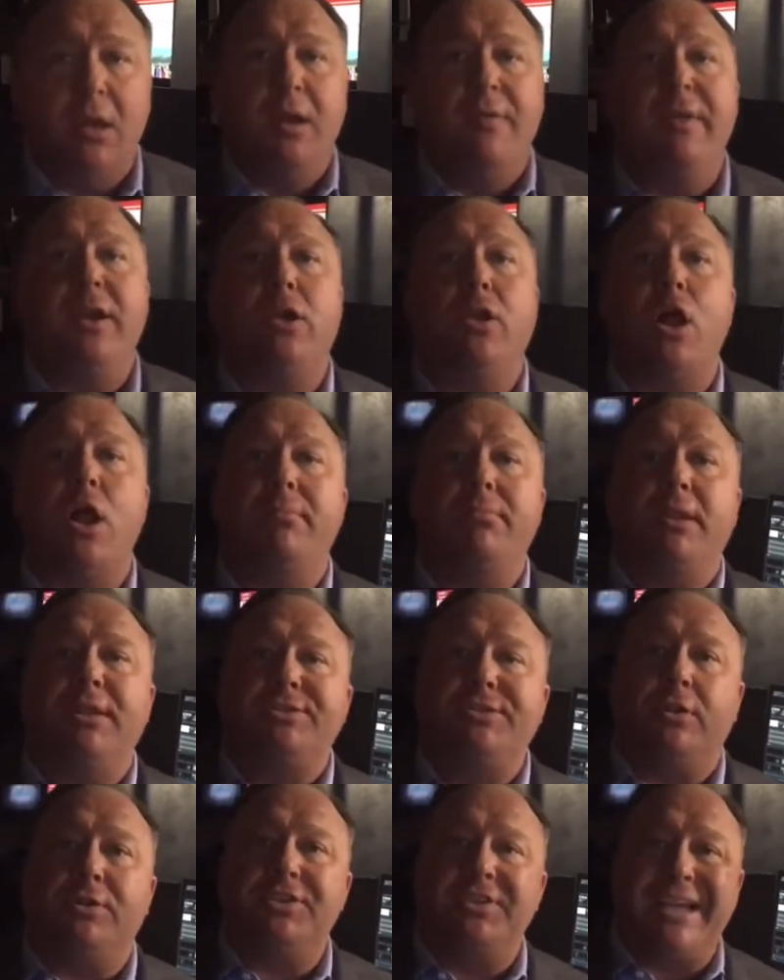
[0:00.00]
The
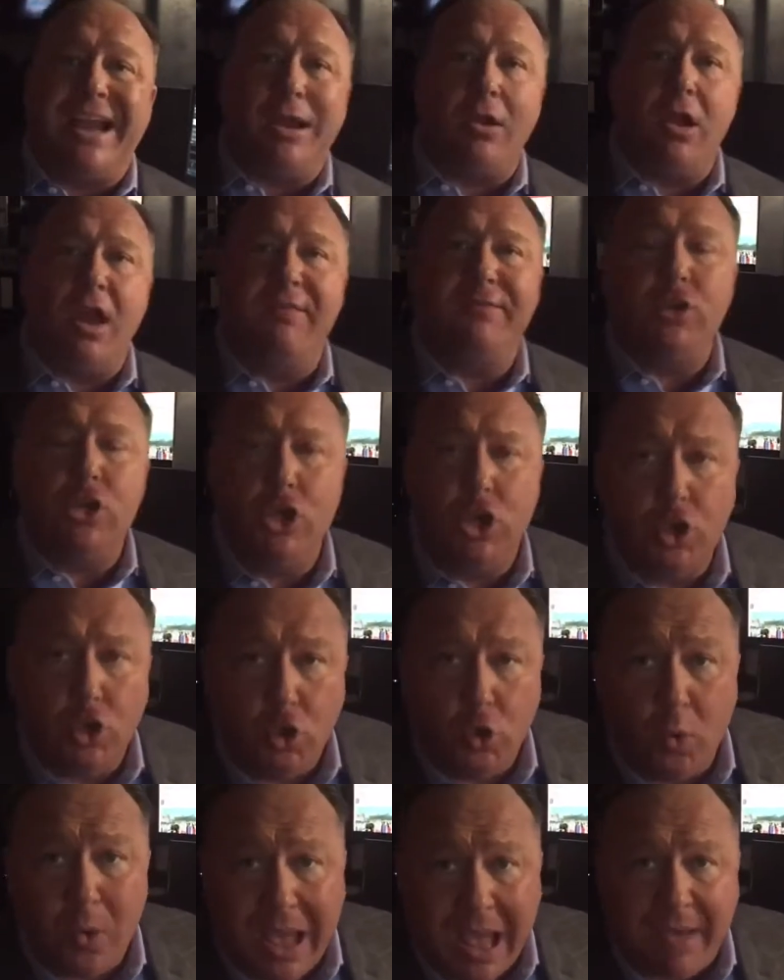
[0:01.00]
globalists are scared of
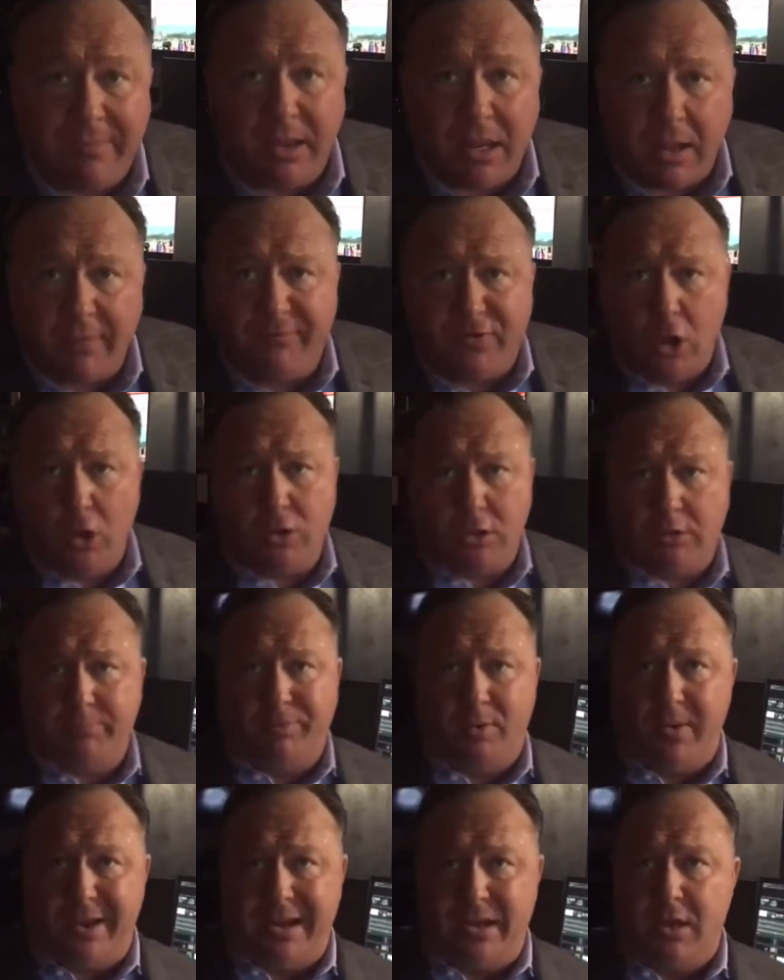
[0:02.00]
you having a focal
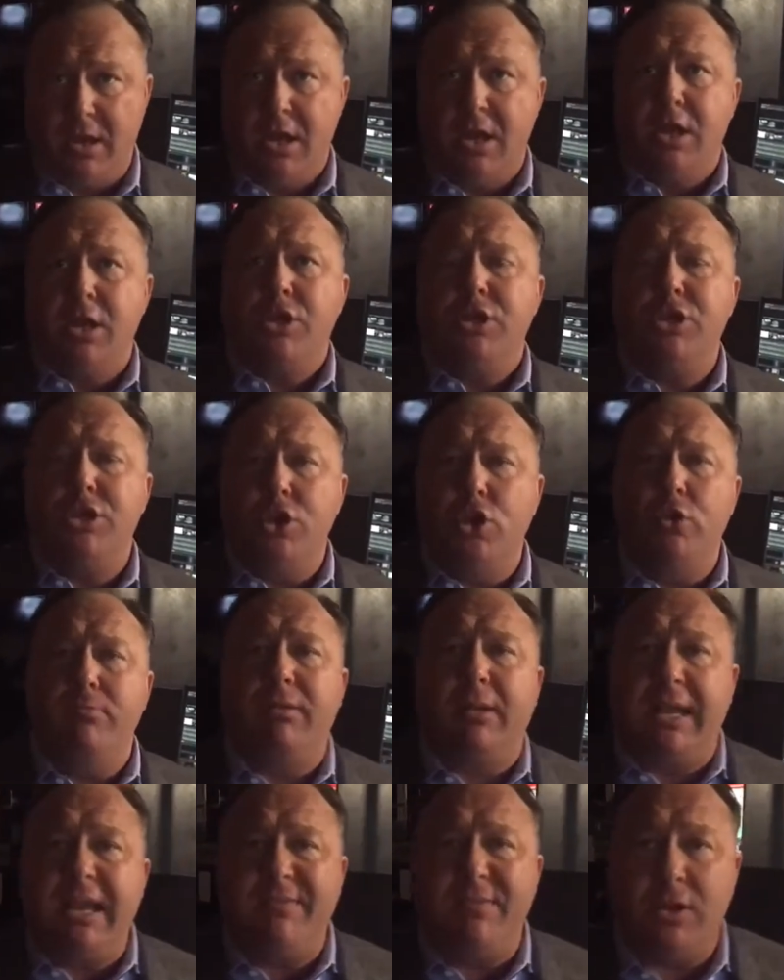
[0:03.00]
point, you
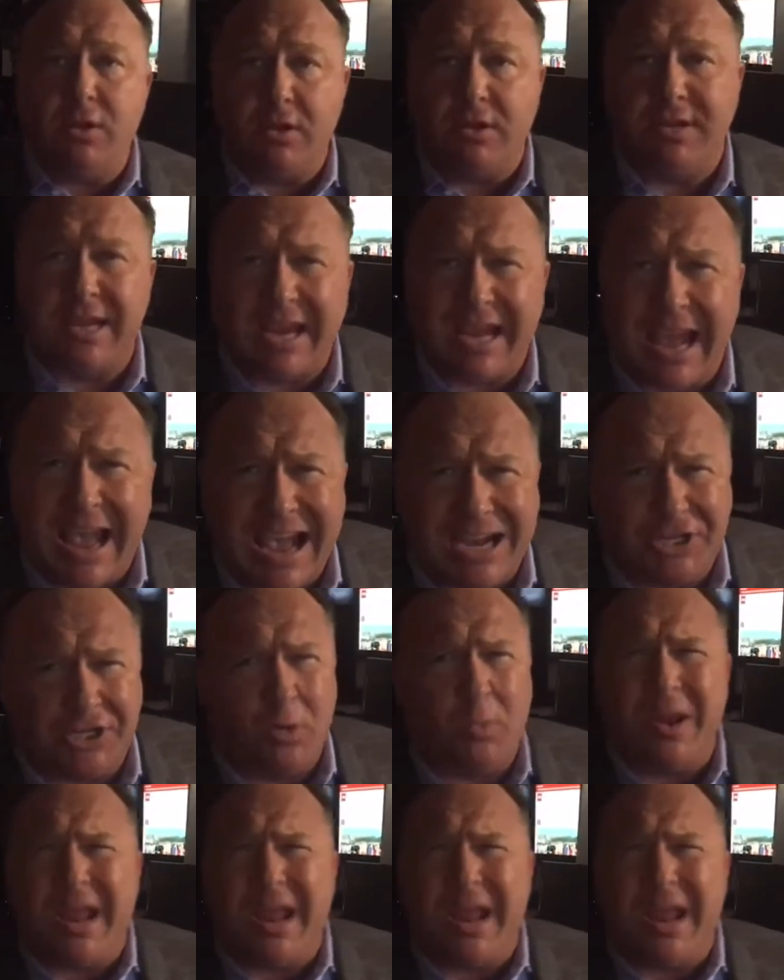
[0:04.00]
believing you can take action.